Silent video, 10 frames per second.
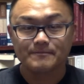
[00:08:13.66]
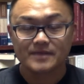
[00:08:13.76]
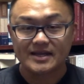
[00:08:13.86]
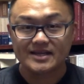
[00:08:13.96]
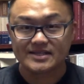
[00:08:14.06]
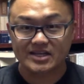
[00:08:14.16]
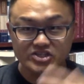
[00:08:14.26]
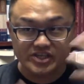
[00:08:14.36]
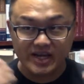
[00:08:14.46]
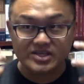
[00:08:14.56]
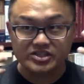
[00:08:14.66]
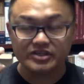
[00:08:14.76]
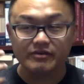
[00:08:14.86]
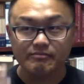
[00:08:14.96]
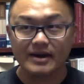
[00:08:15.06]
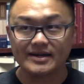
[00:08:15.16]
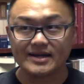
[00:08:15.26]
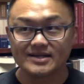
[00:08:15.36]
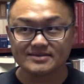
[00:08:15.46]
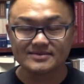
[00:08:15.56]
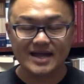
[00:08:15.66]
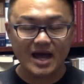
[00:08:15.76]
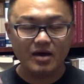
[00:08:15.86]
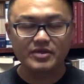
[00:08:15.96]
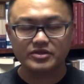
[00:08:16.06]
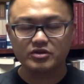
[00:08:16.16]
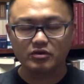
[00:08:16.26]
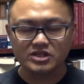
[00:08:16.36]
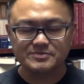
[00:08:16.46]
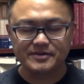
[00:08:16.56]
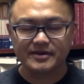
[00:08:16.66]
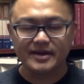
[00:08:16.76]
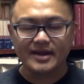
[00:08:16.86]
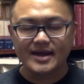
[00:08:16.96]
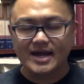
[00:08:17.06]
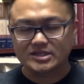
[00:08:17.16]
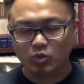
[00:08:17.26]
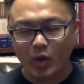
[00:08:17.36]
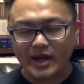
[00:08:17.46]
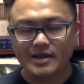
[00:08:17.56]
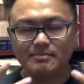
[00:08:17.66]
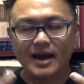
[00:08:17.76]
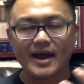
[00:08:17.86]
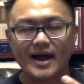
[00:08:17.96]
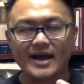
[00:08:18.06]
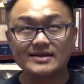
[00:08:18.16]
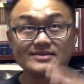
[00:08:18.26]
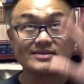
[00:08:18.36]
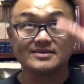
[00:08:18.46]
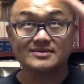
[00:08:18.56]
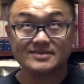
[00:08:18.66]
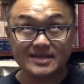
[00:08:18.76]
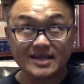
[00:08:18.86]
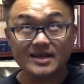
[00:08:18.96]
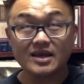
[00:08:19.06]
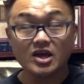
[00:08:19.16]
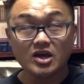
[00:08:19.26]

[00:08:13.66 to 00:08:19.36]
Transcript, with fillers: It is a changing of mind. It is now that the Holy Spirit has awakened my eyes to see